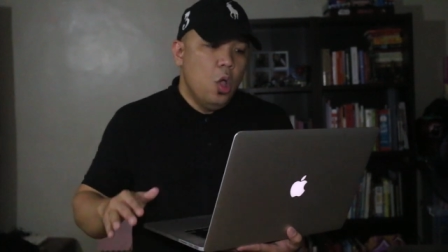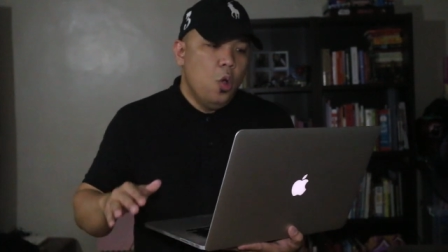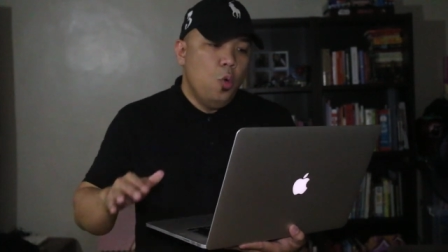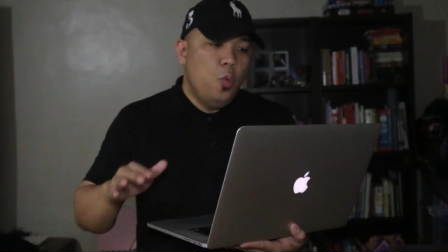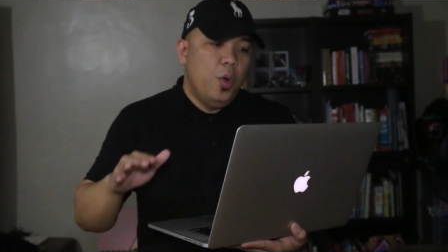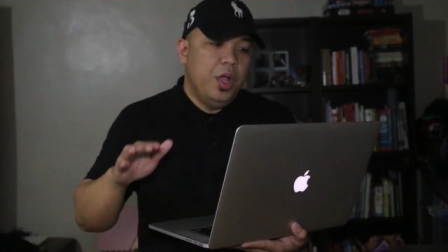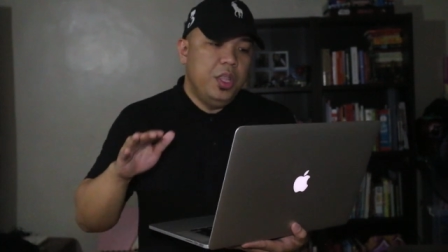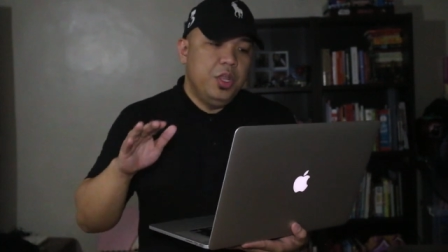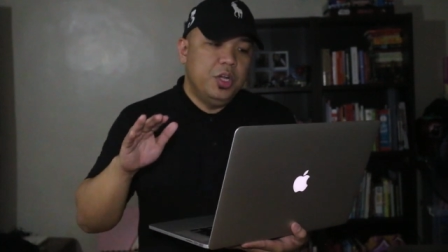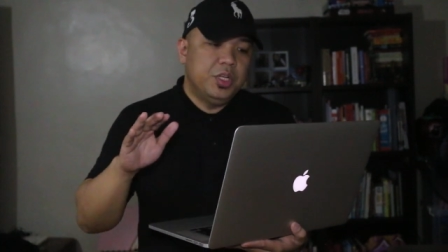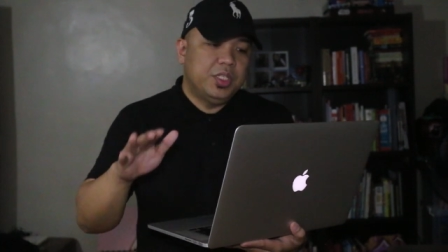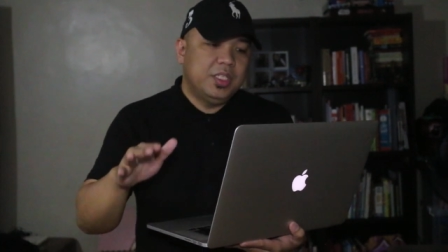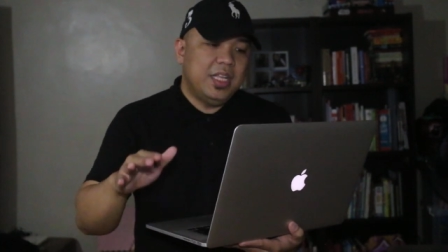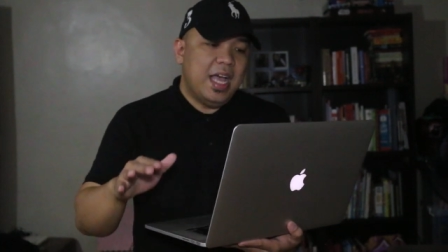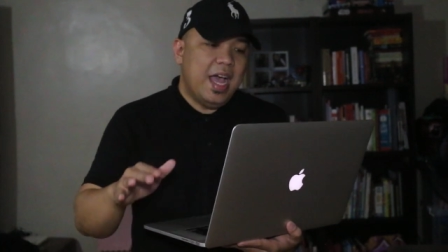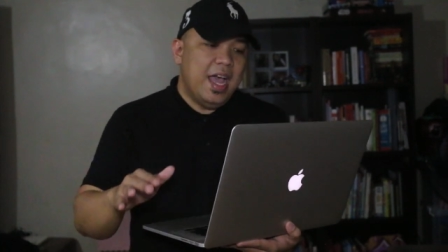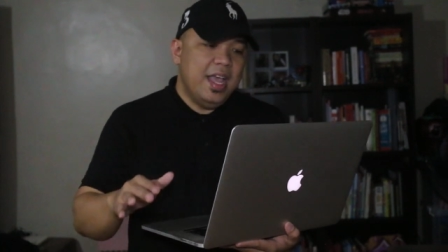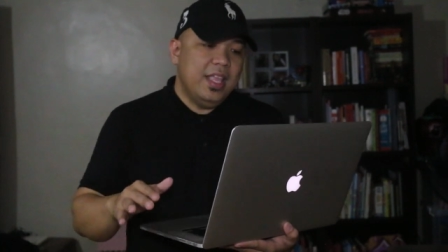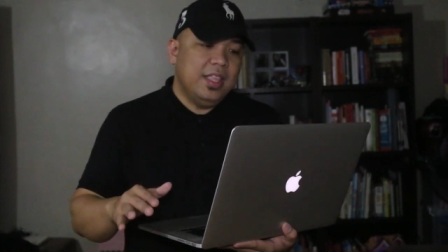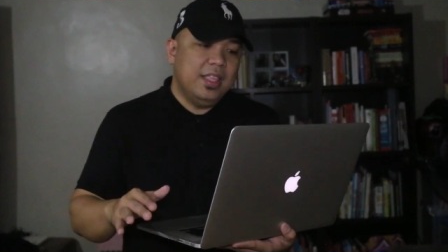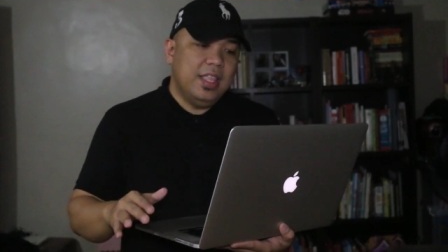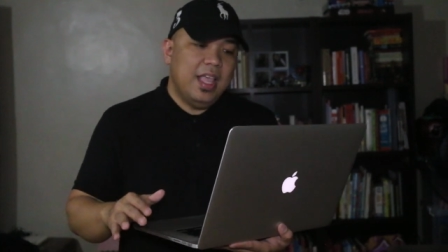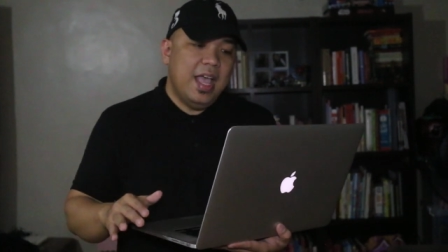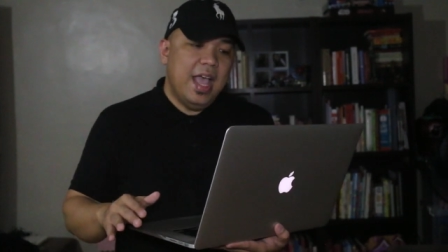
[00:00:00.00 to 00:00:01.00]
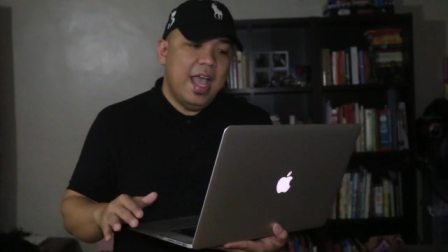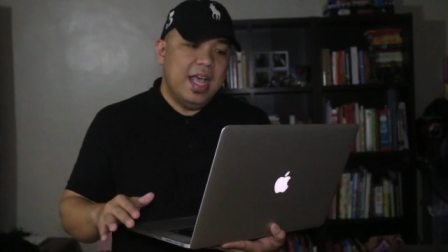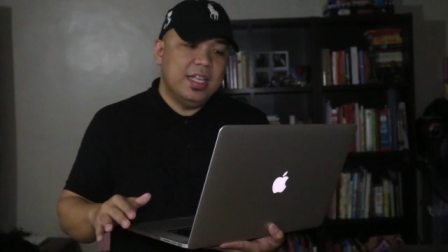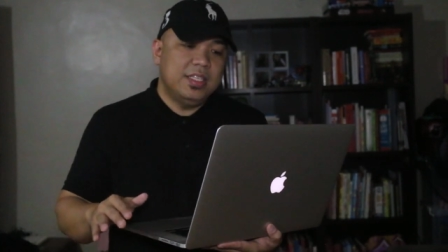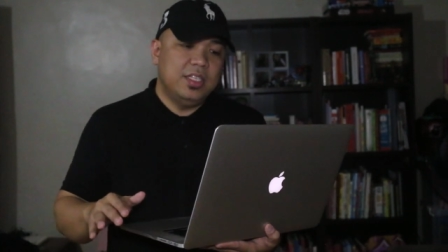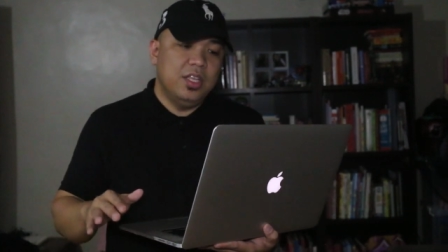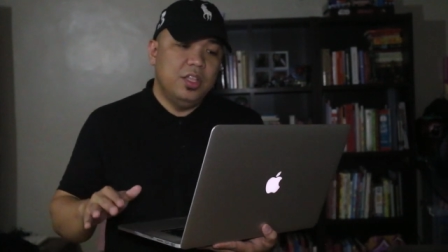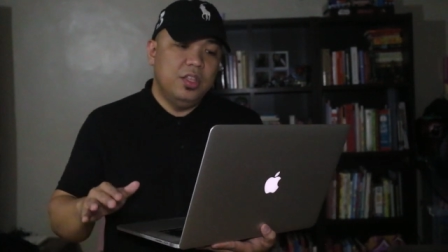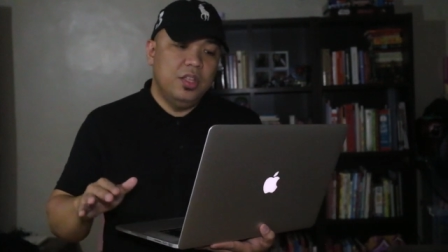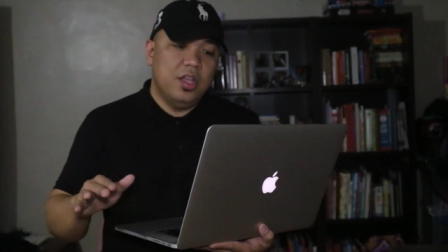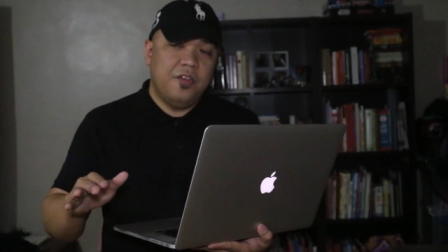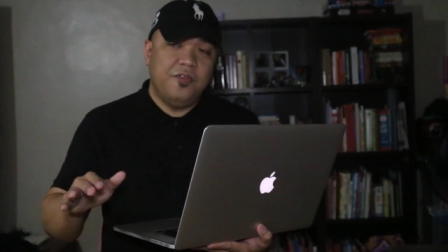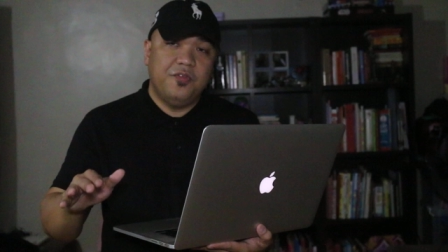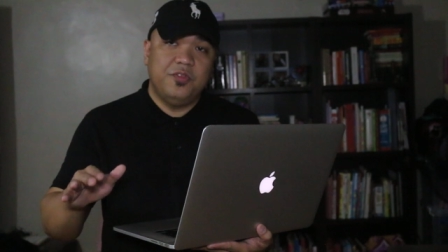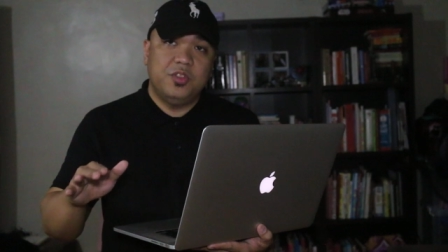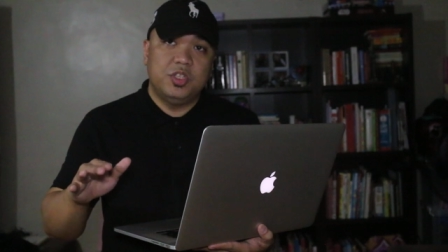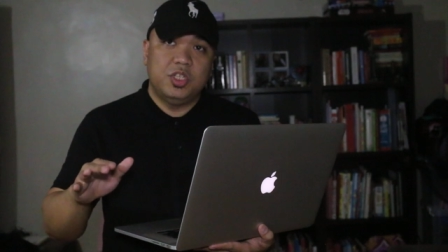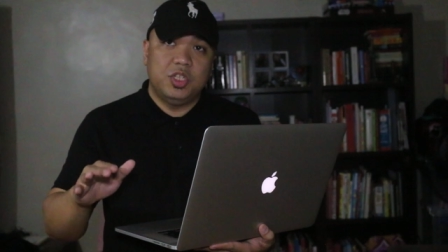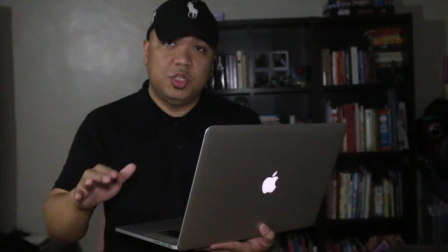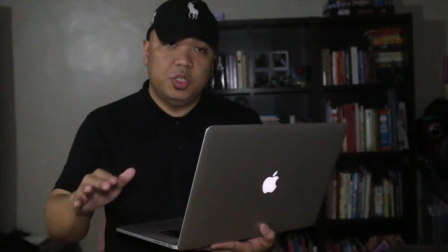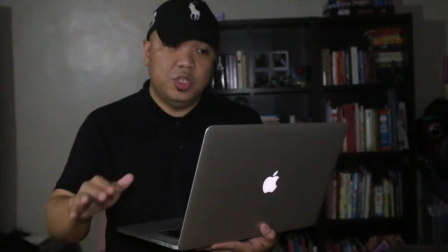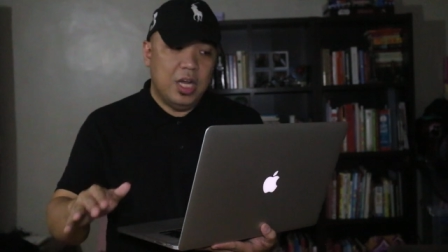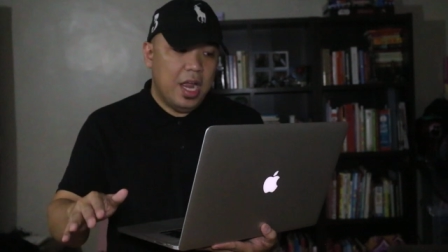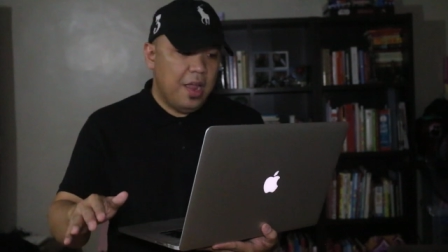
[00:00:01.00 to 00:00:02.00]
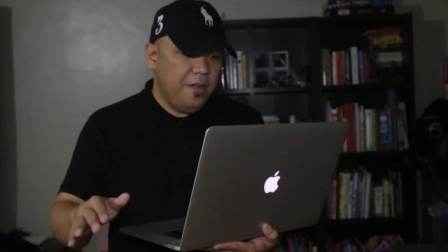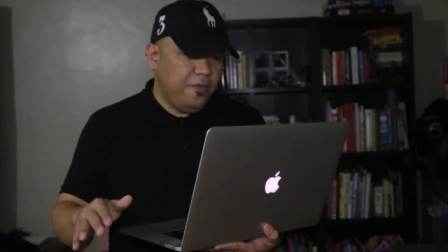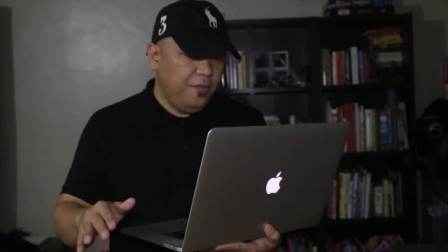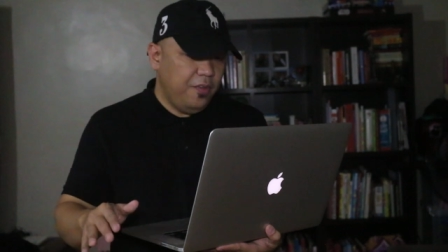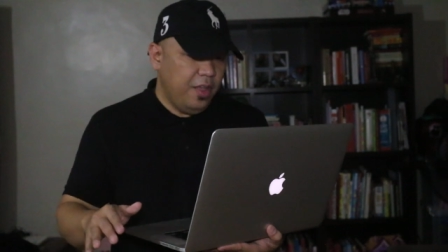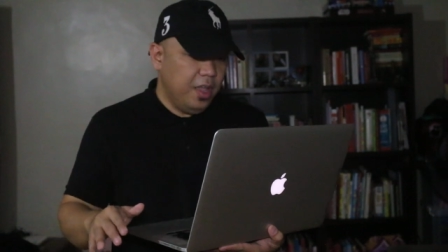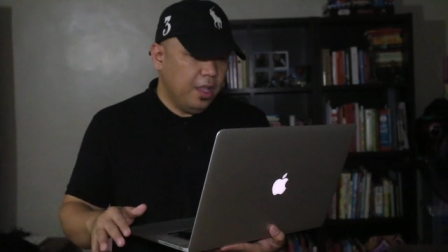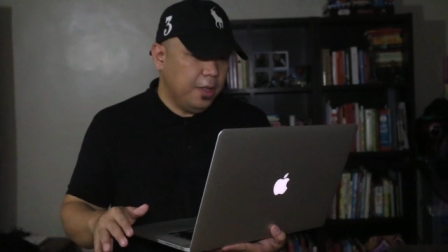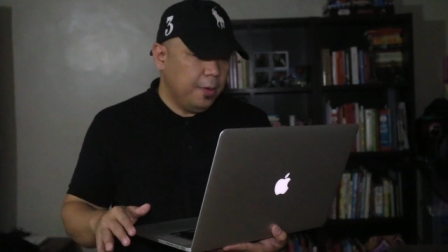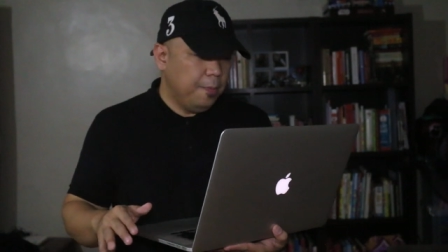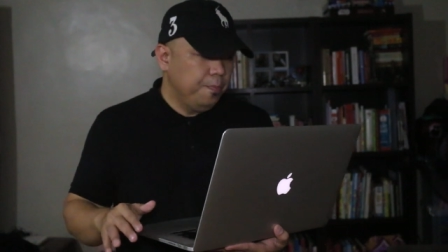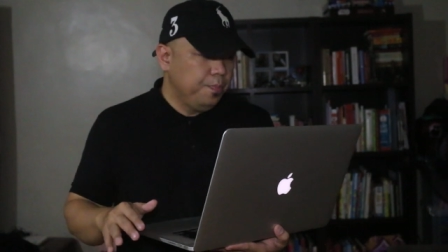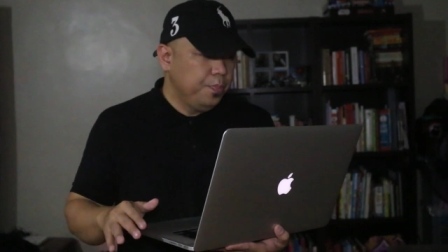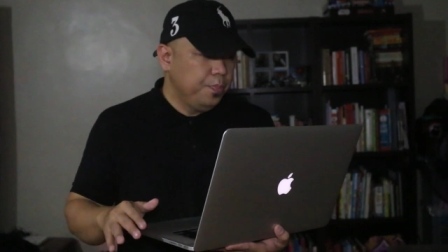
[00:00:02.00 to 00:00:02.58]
When your site has enough traffic,